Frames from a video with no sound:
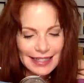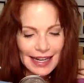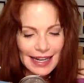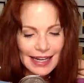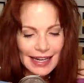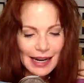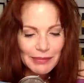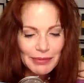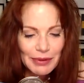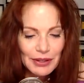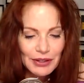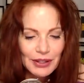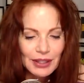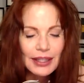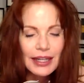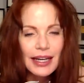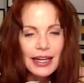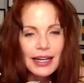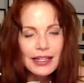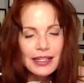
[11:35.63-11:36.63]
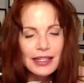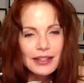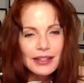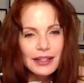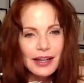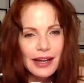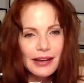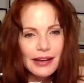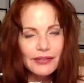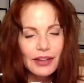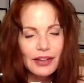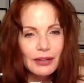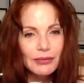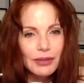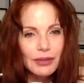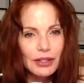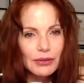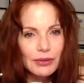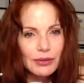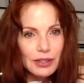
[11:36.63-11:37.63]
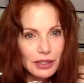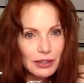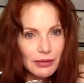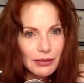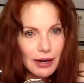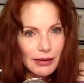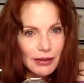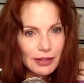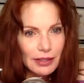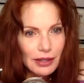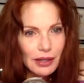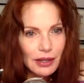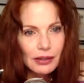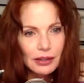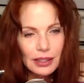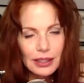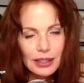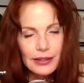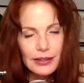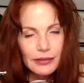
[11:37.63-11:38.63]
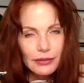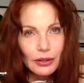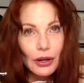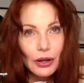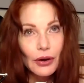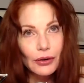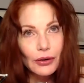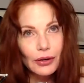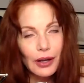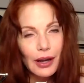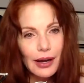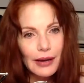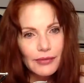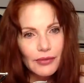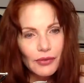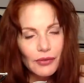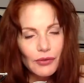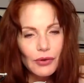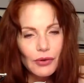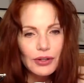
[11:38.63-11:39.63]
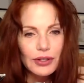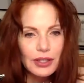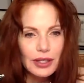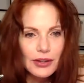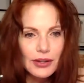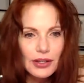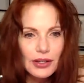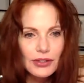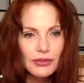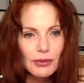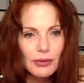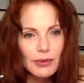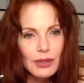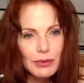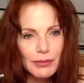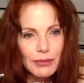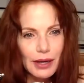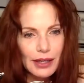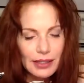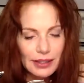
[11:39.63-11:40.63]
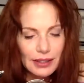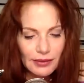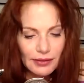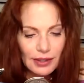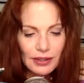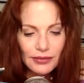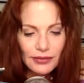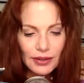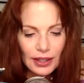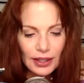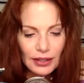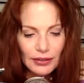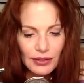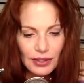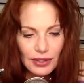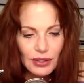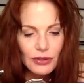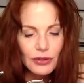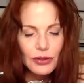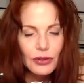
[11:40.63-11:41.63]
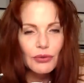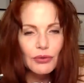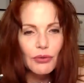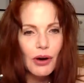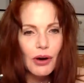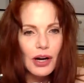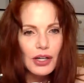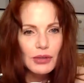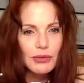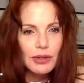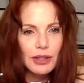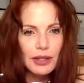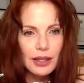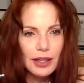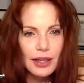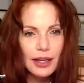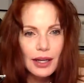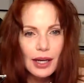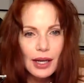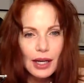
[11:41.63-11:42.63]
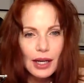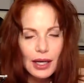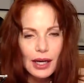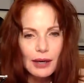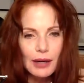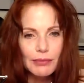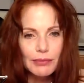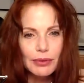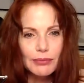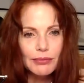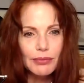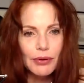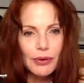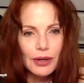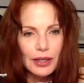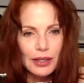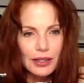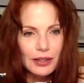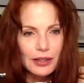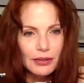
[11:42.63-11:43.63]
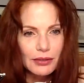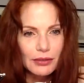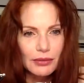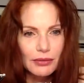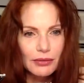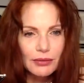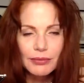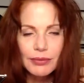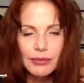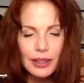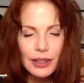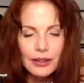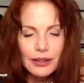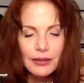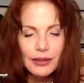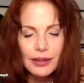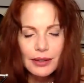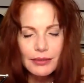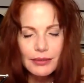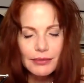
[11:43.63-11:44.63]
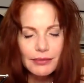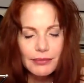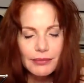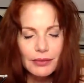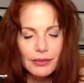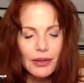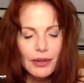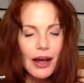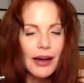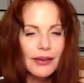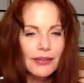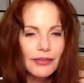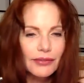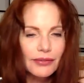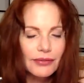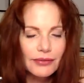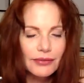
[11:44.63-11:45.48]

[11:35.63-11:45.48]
And I put the link to the live feed, which was 2 hours long. It's no longer live, of course, in the description box of this video. So you can watch what they purported to be live